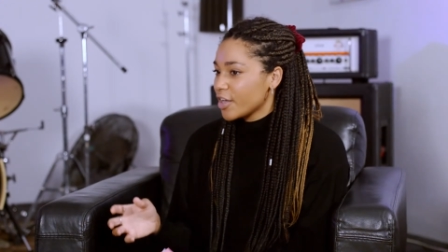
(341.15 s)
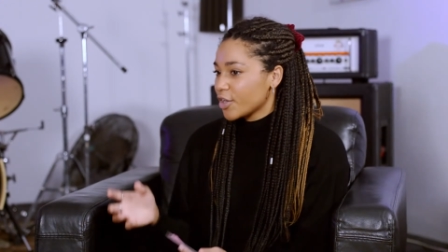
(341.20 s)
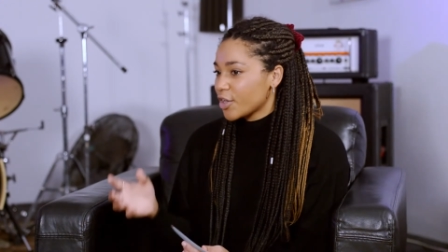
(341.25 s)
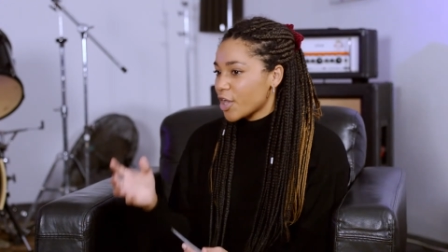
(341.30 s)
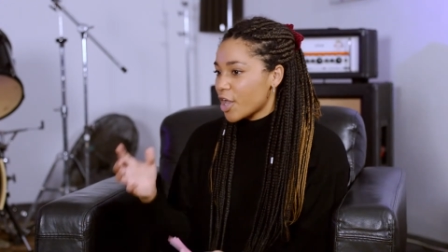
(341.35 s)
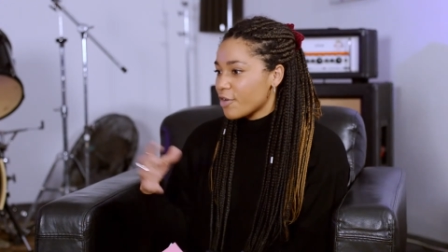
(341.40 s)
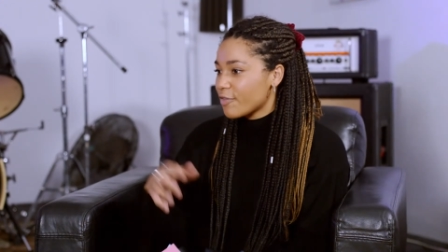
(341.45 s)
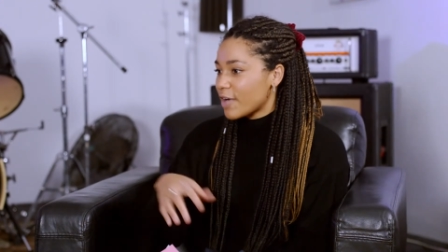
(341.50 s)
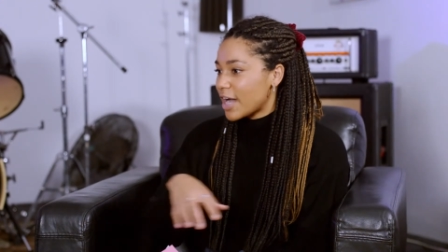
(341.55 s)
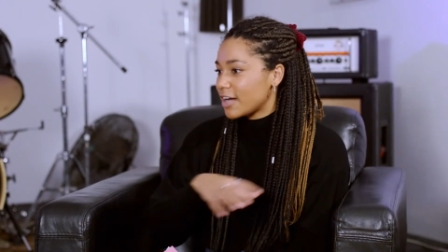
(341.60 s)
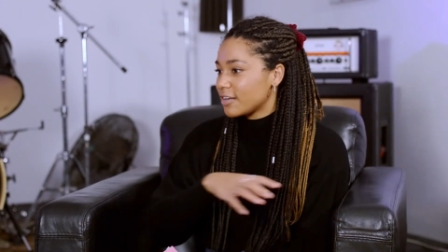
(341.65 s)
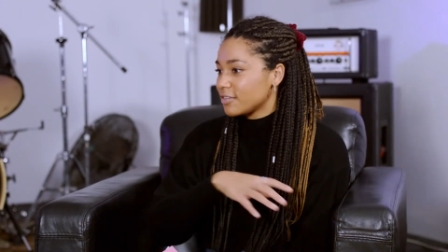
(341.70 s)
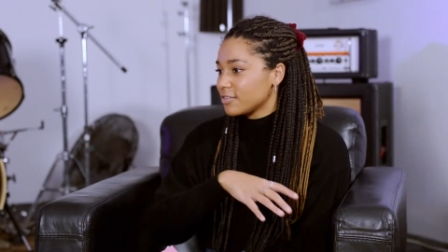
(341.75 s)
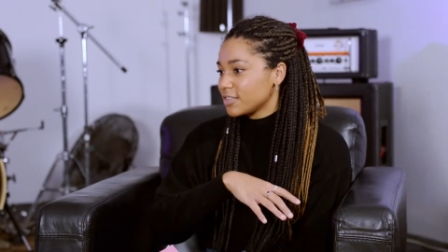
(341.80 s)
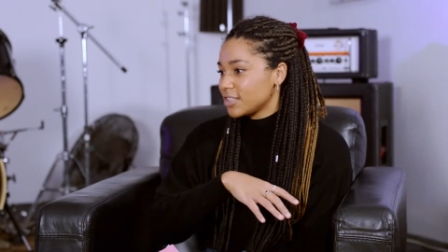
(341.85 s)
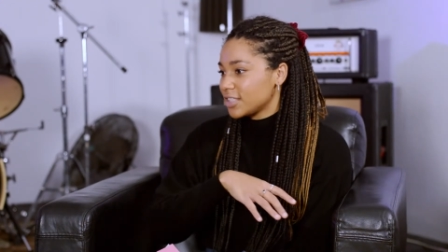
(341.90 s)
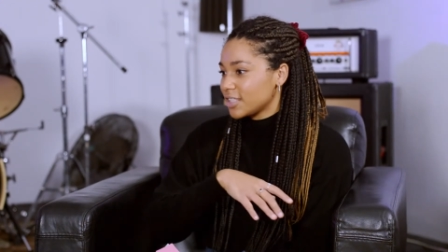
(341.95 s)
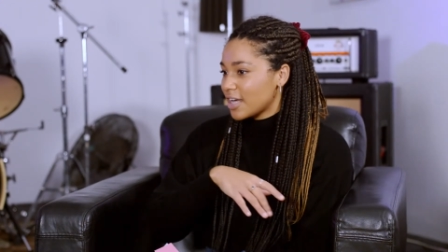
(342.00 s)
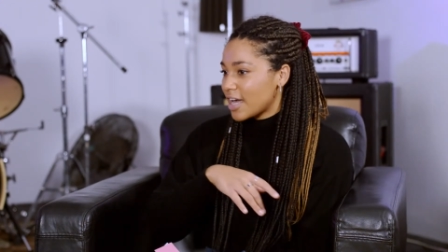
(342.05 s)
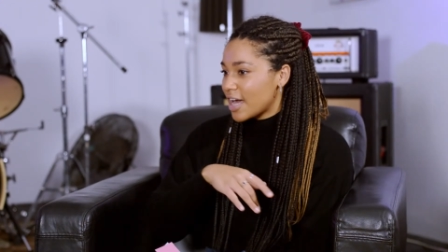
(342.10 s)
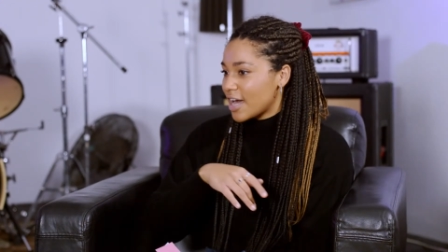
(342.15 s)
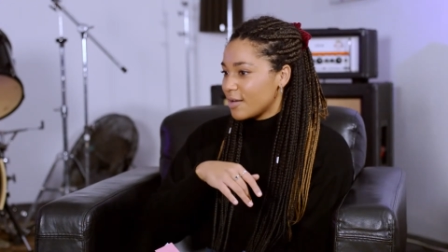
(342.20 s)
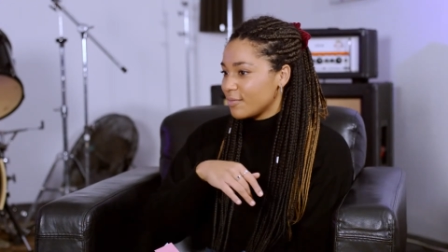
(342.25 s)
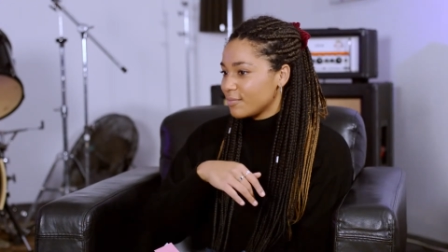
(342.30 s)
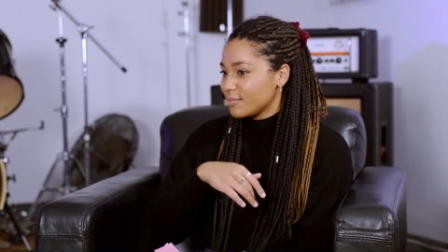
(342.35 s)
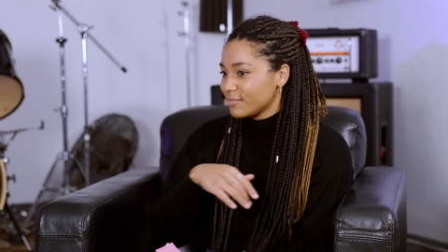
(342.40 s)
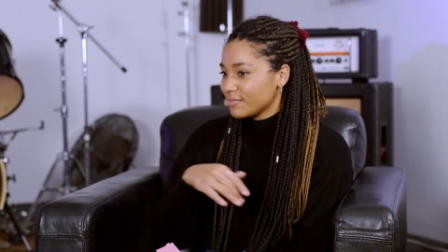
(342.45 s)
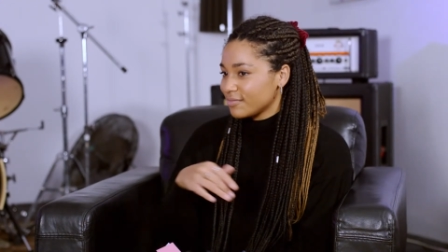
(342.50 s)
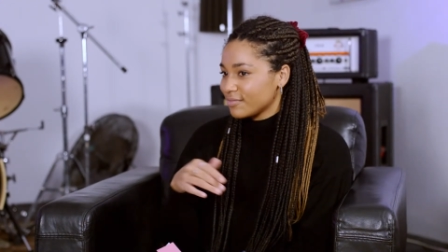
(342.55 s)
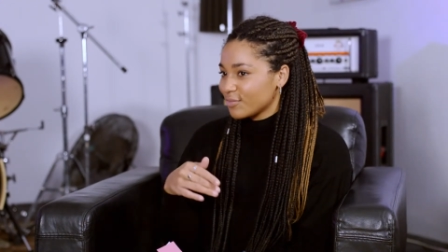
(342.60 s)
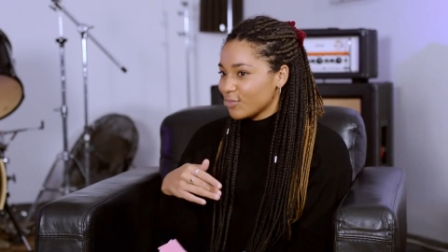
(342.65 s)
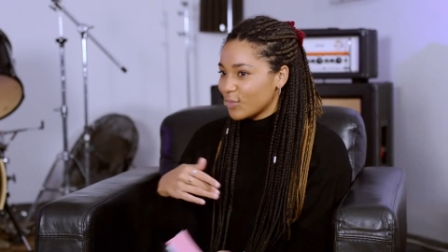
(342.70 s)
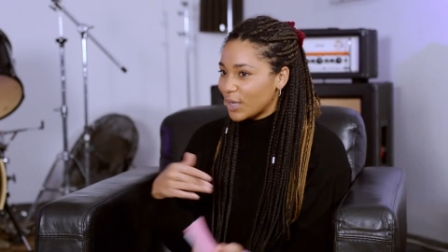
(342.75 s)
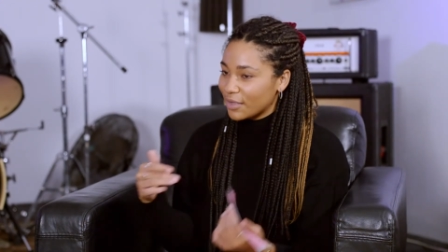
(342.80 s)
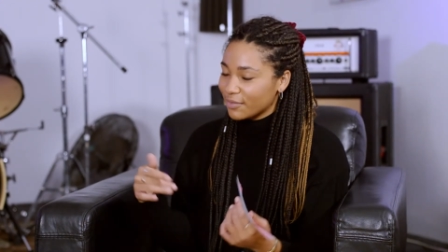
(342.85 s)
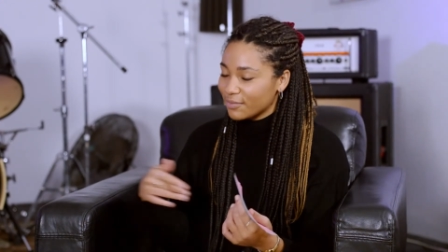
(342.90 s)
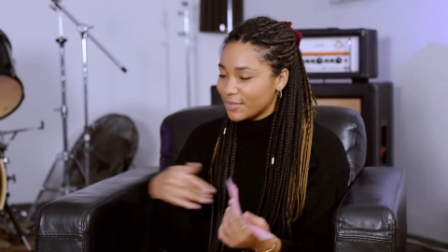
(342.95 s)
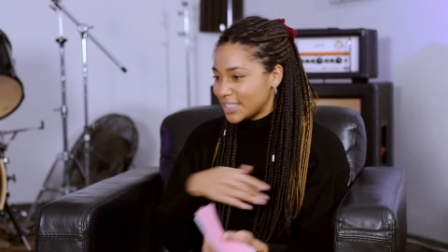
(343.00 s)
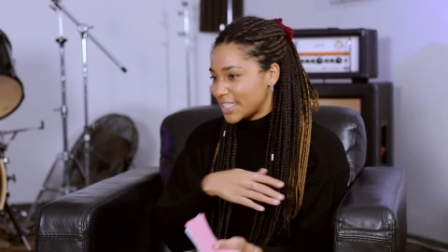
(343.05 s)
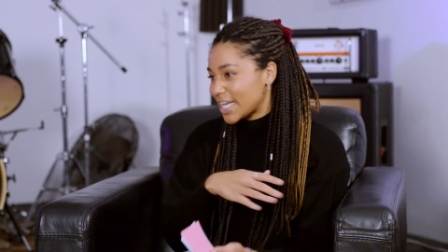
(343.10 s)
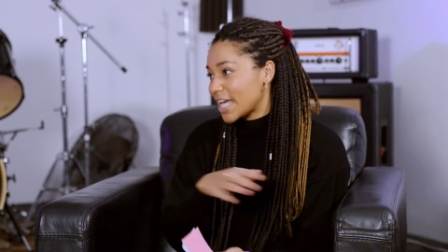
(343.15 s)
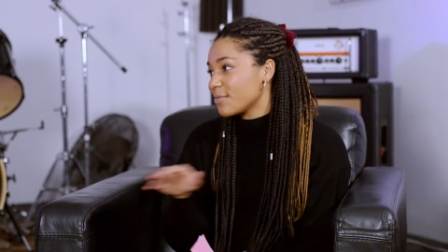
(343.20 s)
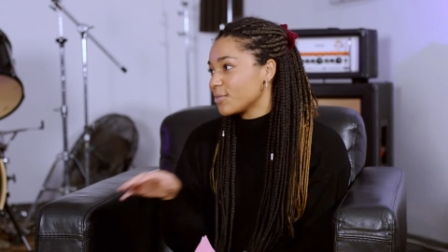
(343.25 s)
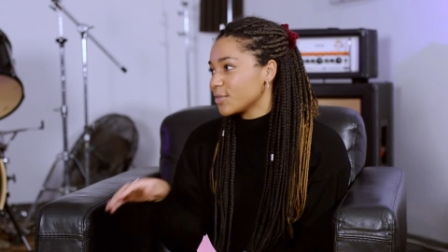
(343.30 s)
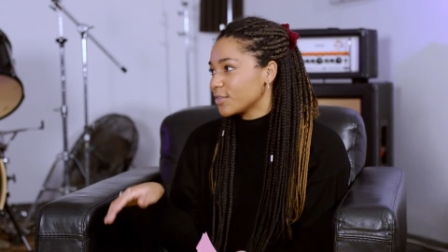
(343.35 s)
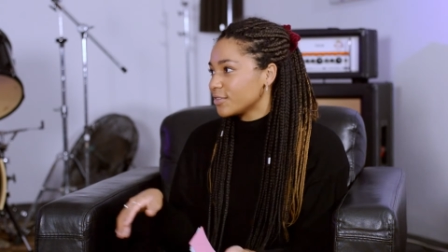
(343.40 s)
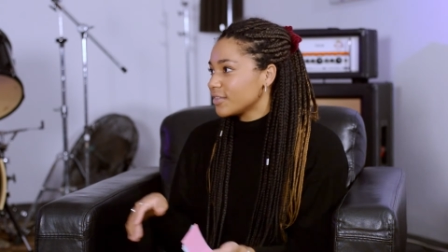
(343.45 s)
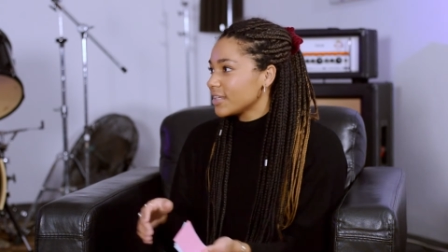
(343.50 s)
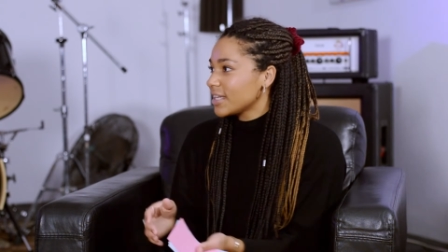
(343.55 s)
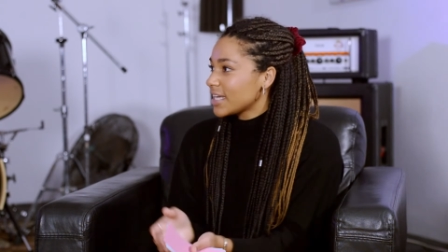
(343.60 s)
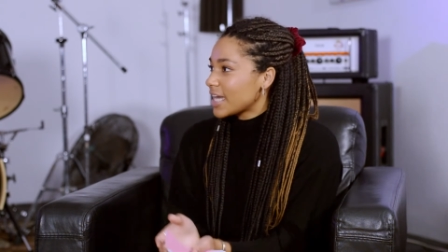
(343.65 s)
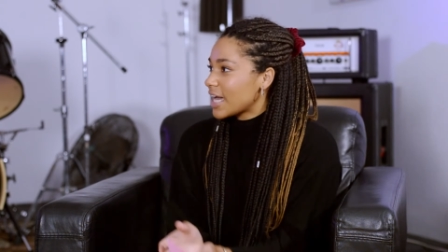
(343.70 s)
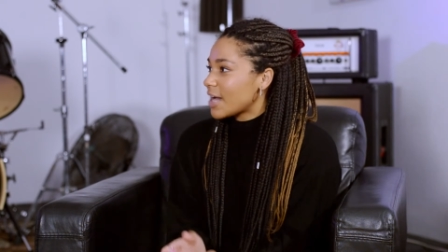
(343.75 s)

go around the table,